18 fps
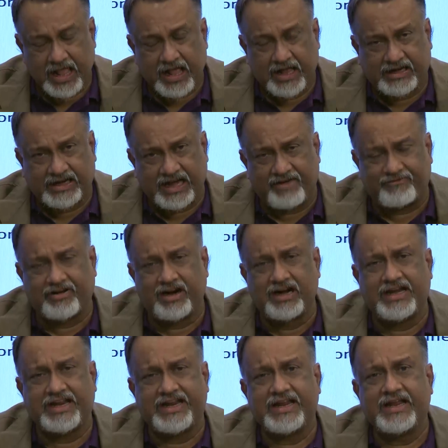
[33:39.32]

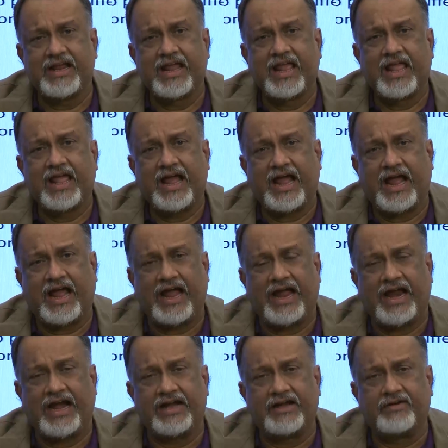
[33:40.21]
cleverly
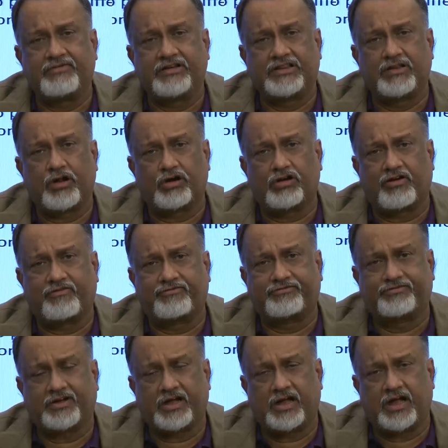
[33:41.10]
and with lot
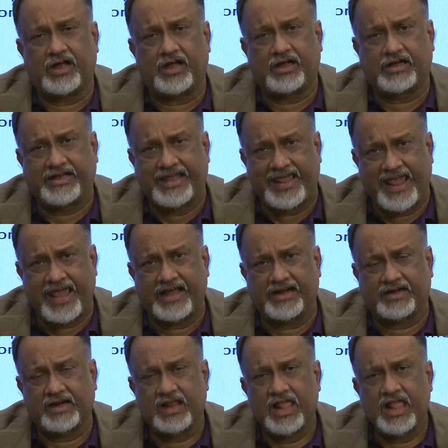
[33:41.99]
of
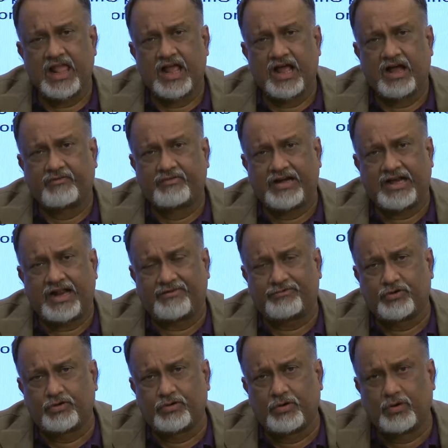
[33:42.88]
care we will
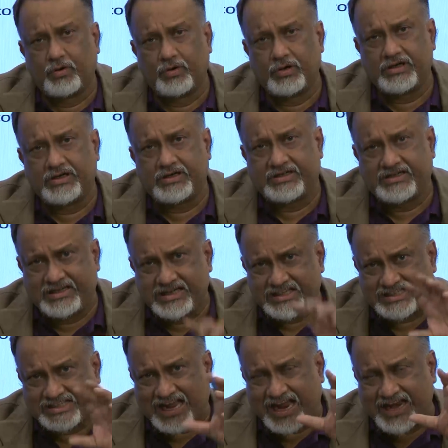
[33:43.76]
have to
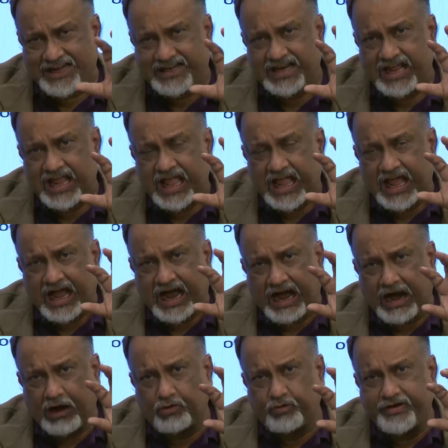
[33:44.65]
decide
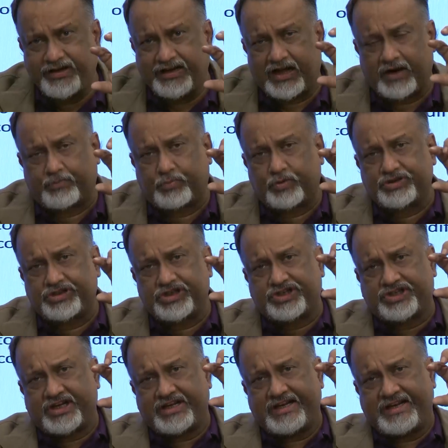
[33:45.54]
how we are
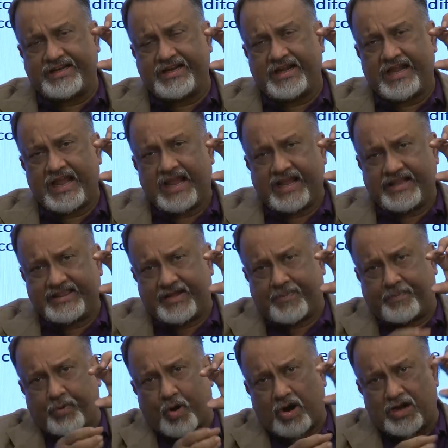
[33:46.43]
positioning the
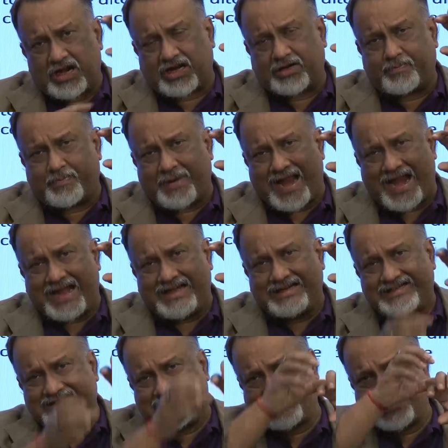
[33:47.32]
product
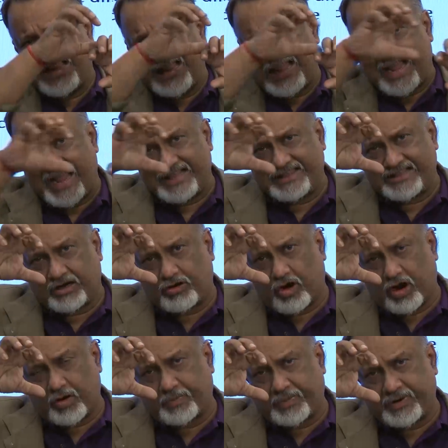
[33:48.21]
brands and the
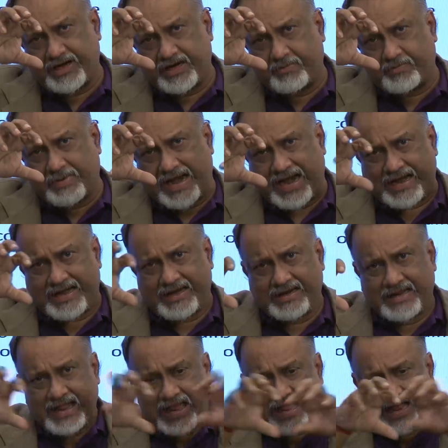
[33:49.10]
corporate brand
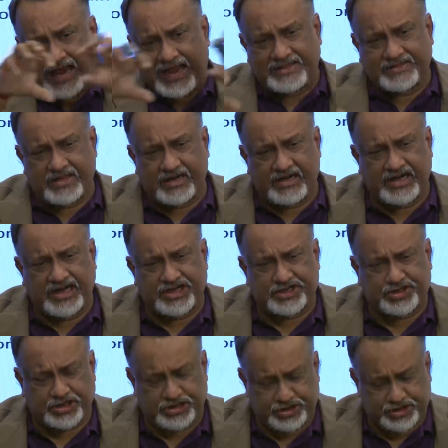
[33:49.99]
and the
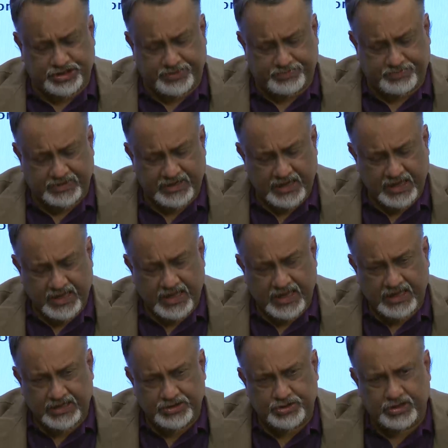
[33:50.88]
relationship.
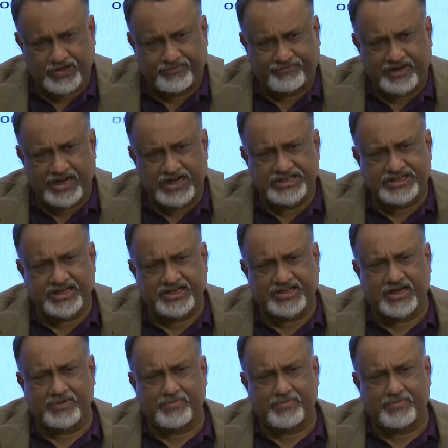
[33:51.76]
So, differentiated